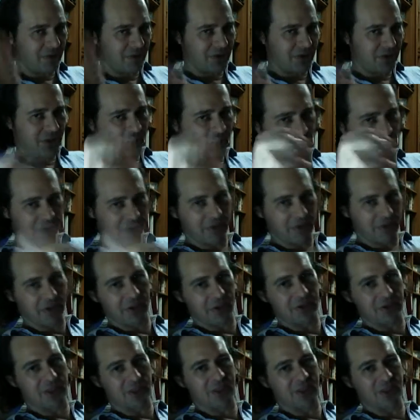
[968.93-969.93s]
we'll talk about
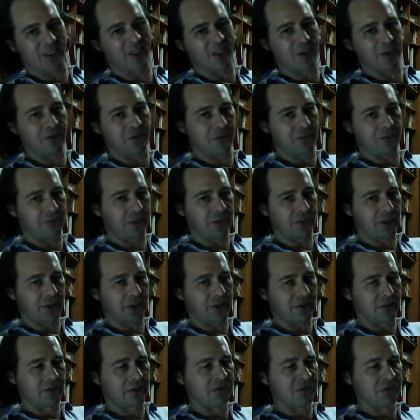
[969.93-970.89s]
those at the end of the video.